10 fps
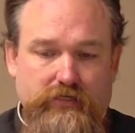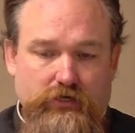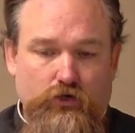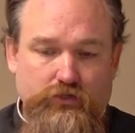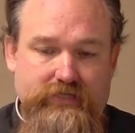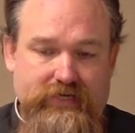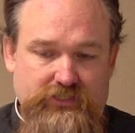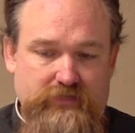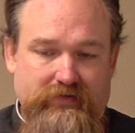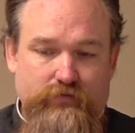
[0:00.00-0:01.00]
the Old
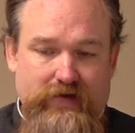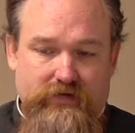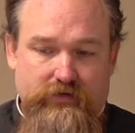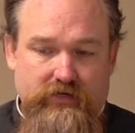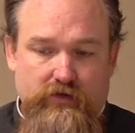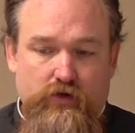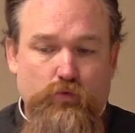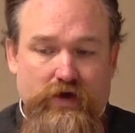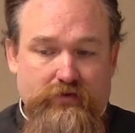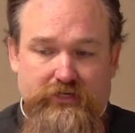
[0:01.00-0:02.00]
Testament record,
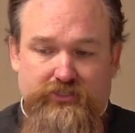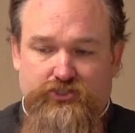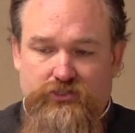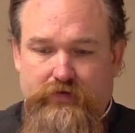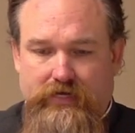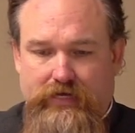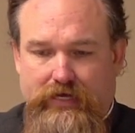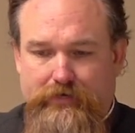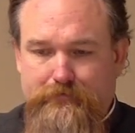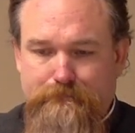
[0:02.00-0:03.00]
whether it's true or
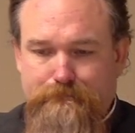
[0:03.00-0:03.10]
not,